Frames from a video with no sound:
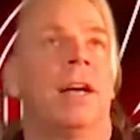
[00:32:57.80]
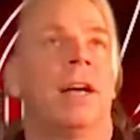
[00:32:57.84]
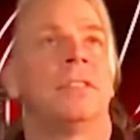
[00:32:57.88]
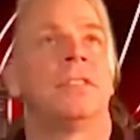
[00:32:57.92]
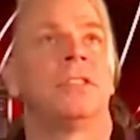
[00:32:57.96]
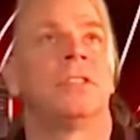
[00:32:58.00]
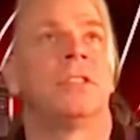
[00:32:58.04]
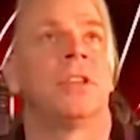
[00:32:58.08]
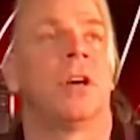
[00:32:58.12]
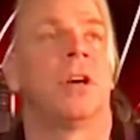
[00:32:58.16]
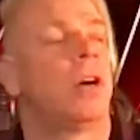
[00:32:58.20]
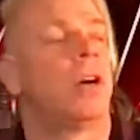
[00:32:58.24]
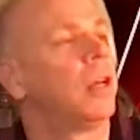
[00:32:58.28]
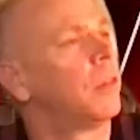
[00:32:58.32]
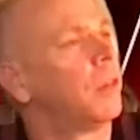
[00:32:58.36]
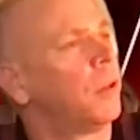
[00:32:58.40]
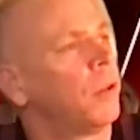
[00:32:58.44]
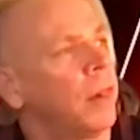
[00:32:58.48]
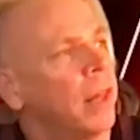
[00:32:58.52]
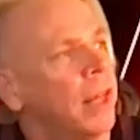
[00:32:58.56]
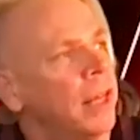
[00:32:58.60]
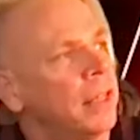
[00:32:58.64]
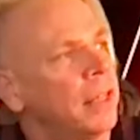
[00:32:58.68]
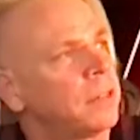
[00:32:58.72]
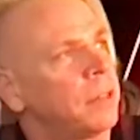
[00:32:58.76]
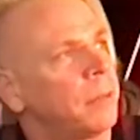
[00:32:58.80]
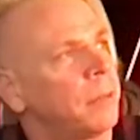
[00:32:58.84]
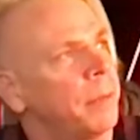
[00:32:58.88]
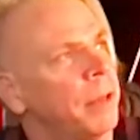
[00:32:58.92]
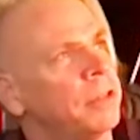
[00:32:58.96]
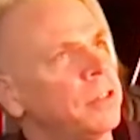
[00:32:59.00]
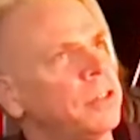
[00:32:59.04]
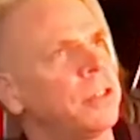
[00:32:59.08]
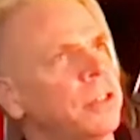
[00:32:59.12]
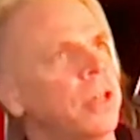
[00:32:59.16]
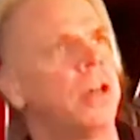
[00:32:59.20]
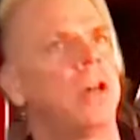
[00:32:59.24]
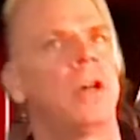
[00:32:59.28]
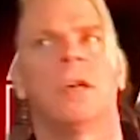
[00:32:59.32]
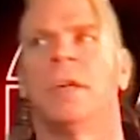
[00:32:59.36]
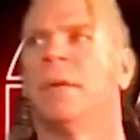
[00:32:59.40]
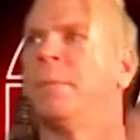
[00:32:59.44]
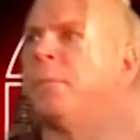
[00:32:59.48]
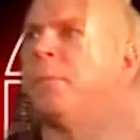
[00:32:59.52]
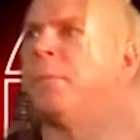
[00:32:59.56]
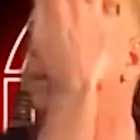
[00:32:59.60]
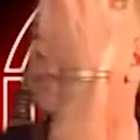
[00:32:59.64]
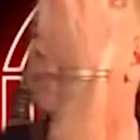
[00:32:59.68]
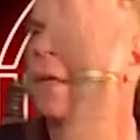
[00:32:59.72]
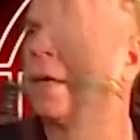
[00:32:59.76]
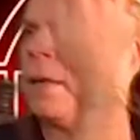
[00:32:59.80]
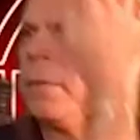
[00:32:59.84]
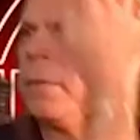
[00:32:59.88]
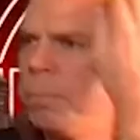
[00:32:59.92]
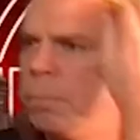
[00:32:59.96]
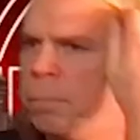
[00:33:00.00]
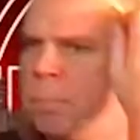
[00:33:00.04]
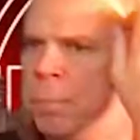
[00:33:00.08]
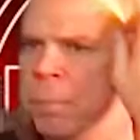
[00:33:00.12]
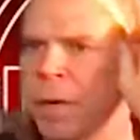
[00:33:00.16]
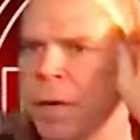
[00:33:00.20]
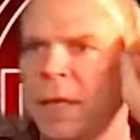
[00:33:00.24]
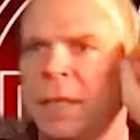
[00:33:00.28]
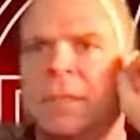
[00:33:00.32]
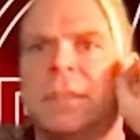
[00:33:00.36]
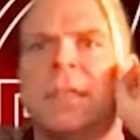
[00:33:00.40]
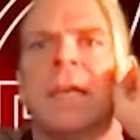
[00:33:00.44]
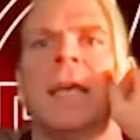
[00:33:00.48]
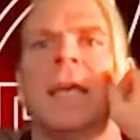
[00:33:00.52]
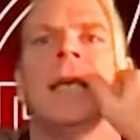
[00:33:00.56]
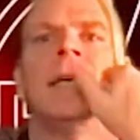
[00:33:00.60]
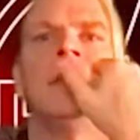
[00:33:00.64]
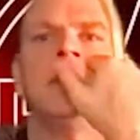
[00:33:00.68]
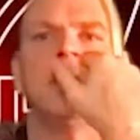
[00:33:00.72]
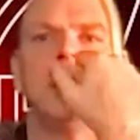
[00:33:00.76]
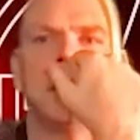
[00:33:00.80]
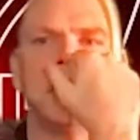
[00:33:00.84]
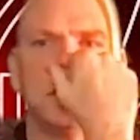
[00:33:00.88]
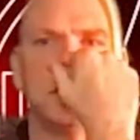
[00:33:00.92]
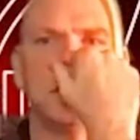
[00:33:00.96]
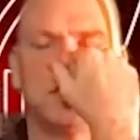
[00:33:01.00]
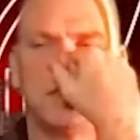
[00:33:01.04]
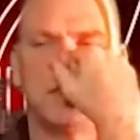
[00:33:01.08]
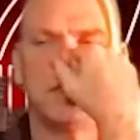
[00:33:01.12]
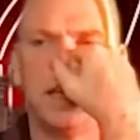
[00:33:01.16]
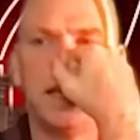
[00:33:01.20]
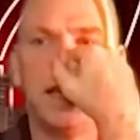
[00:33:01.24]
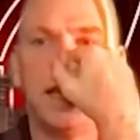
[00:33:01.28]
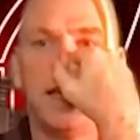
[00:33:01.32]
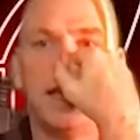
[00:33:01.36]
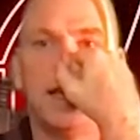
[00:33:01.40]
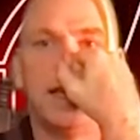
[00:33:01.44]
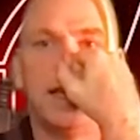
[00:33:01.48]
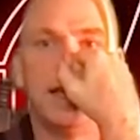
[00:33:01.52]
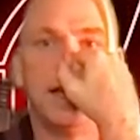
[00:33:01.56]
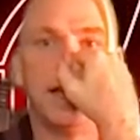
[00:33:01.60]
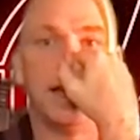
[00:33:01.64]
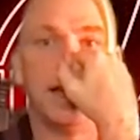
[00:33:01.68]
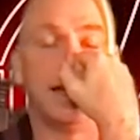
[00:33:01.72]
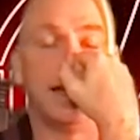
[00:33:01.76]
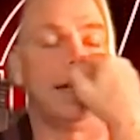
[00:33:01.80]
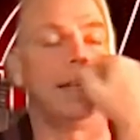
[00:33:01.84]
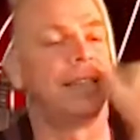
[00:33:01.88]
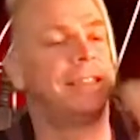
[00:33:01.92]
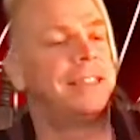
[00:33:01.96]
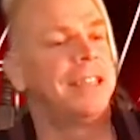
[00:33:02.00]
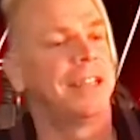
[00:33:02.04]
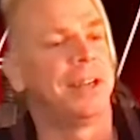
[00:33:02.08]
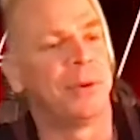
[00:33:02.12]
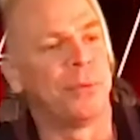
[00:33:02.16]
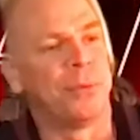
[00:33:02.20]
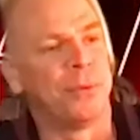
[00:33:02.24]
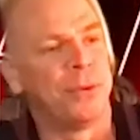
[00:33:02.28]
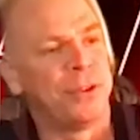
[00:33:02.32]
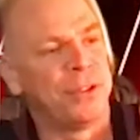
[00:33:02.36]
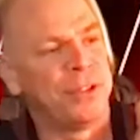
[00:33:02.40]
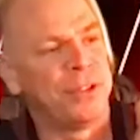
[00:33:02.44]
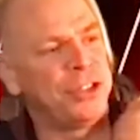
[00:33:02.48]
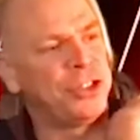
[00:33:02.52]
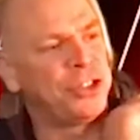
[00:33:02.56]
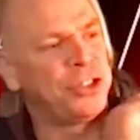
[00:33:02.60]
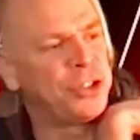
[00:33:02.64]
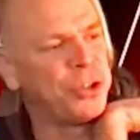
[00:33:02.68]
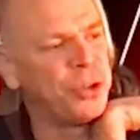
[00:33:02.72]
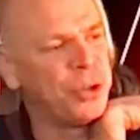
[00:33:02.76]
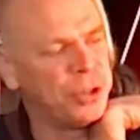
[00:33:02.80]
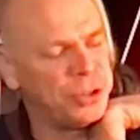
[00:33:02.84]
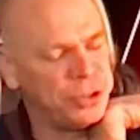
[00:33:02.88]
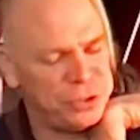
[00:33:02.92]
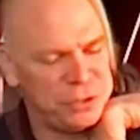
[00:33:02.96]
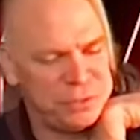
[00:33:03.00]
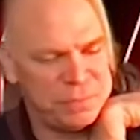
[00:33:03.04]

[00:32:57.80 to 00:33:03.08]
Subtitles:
saw the last time I saw him was at Pantages, and he did a really short